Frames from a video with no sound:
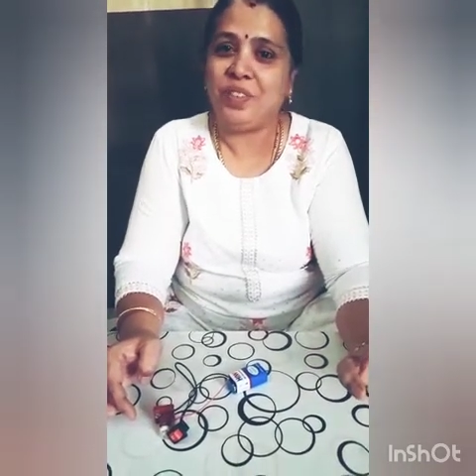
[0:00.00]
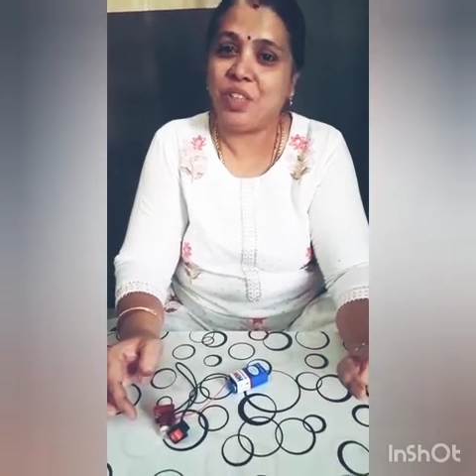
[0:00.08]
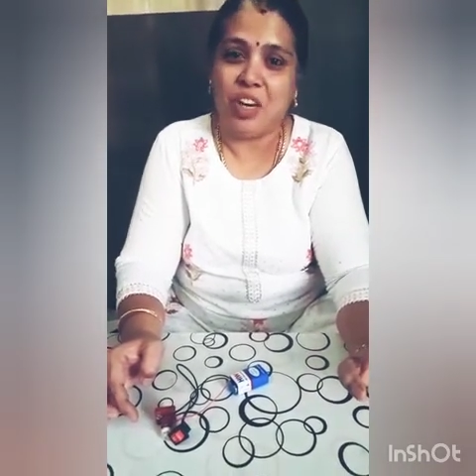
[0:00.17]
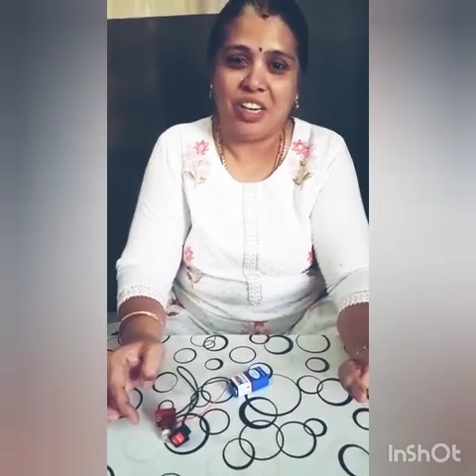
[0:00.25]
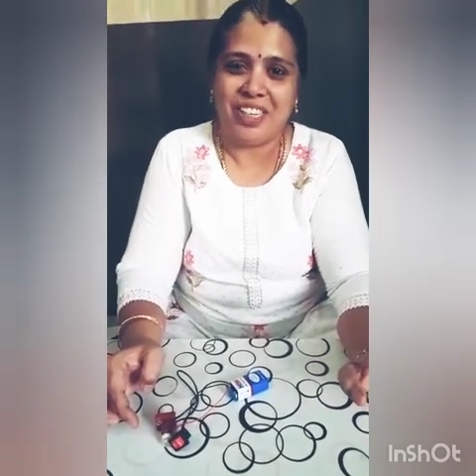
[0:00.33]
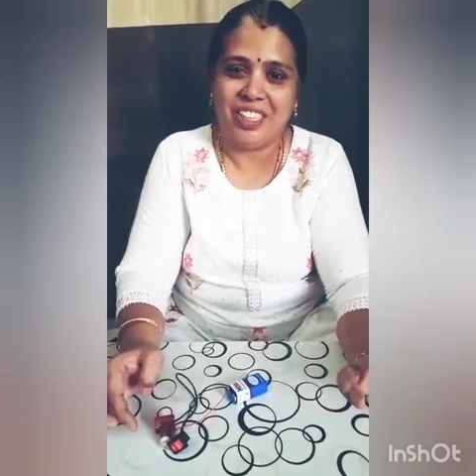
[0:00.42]

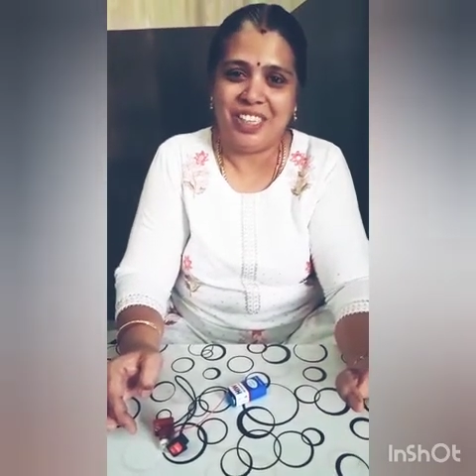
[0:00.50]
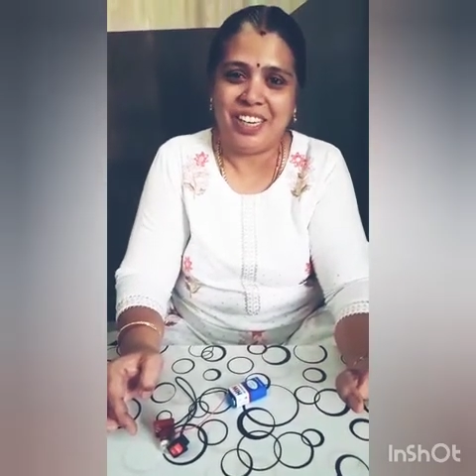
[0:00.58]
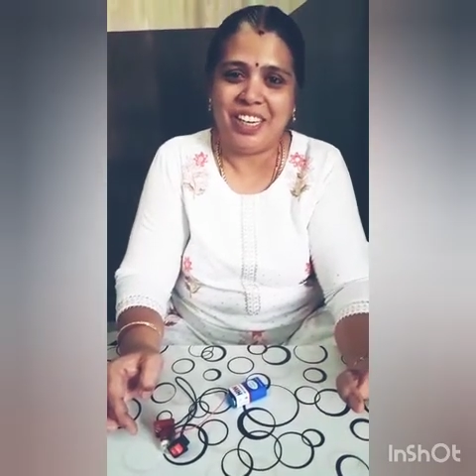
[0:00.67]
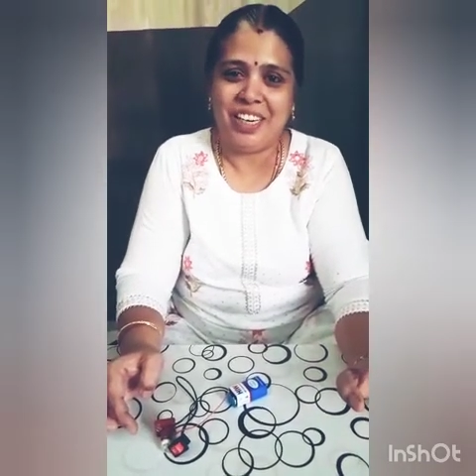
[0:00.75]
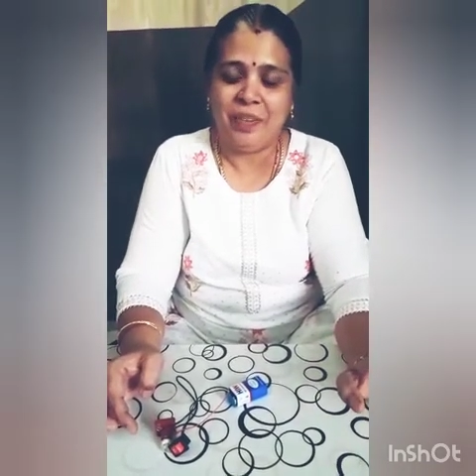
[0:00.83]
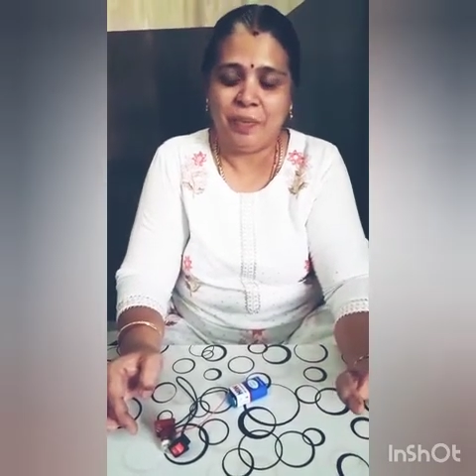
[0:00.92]
Got it,
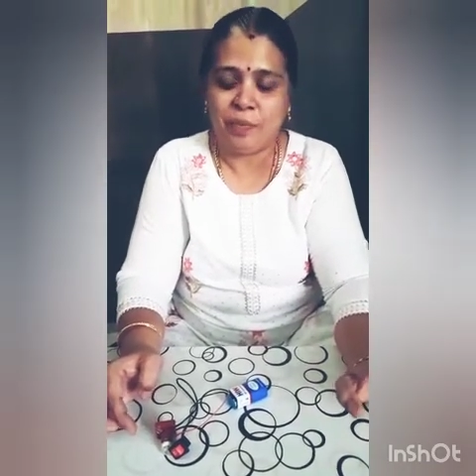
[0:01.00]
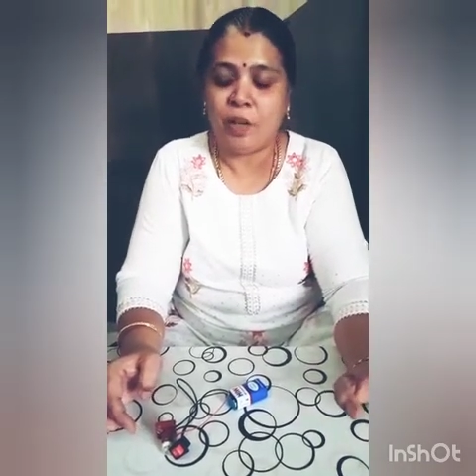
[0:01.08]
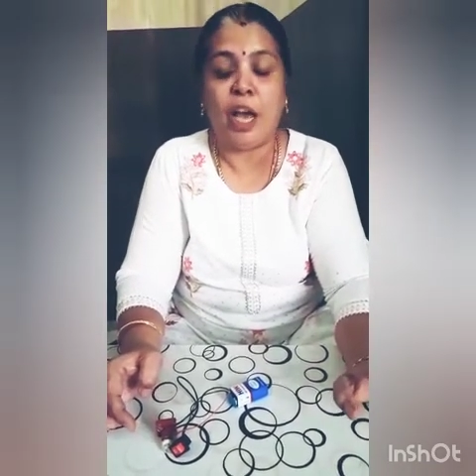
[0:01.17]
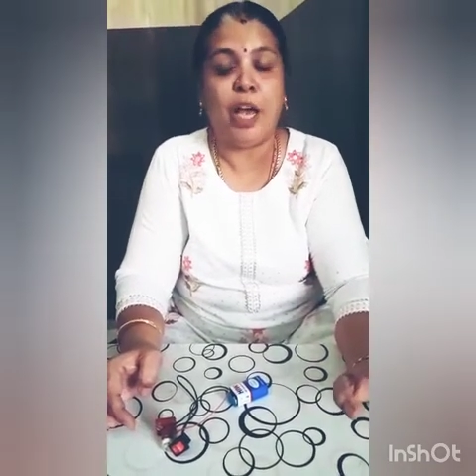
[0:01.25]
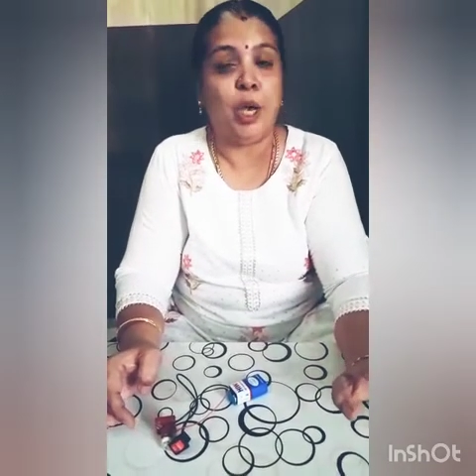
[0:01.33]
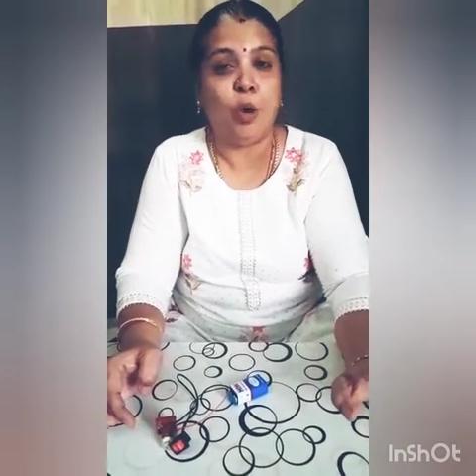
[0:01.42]
children?
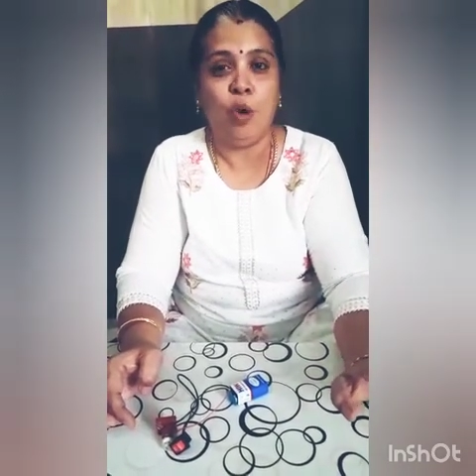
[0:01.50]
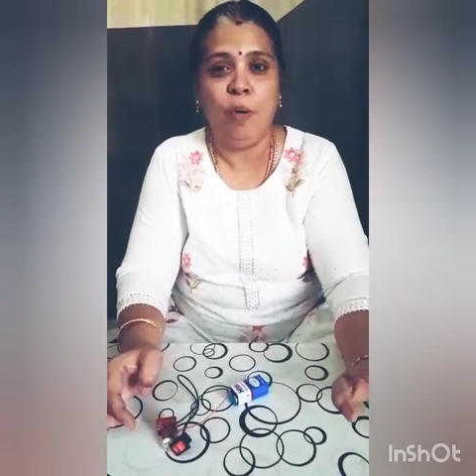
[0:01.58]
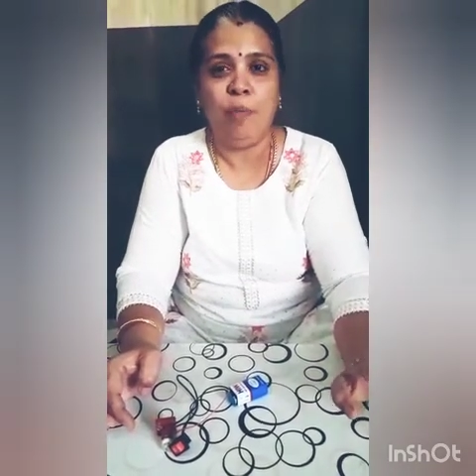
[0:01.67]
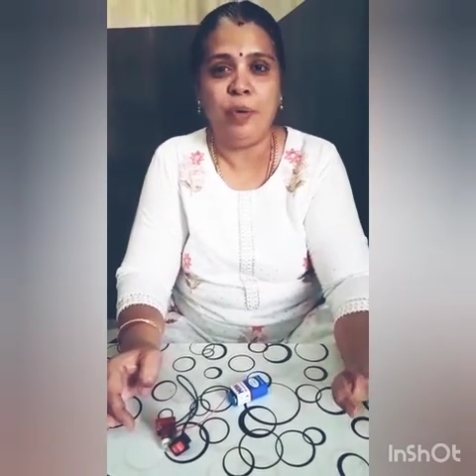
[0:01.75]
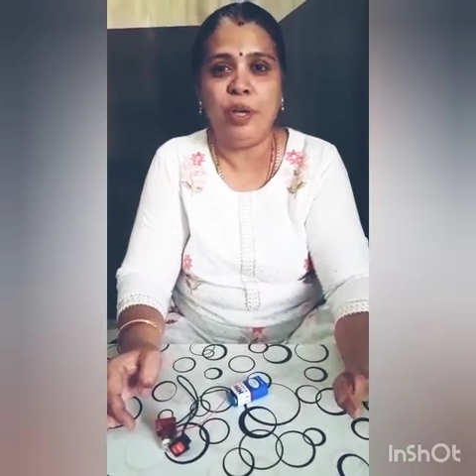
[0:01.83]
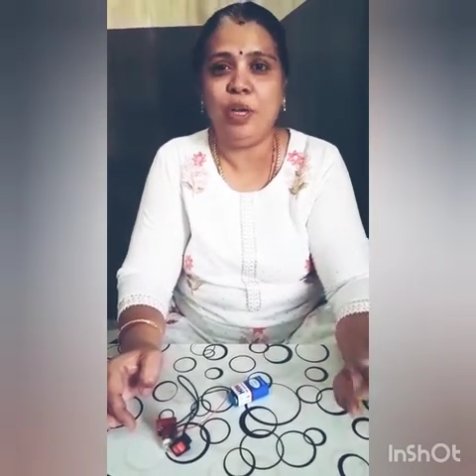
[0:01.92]
I
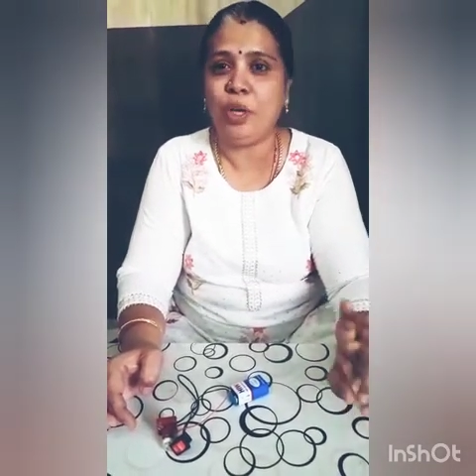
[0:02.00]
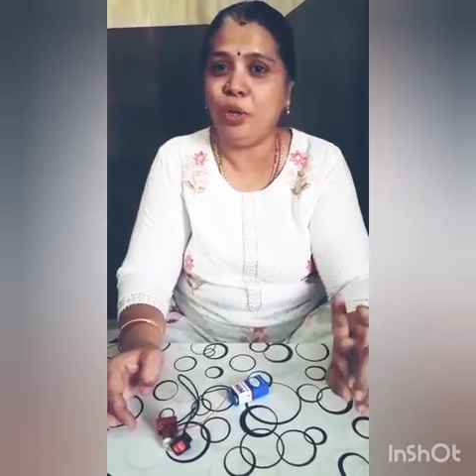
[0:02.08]
hope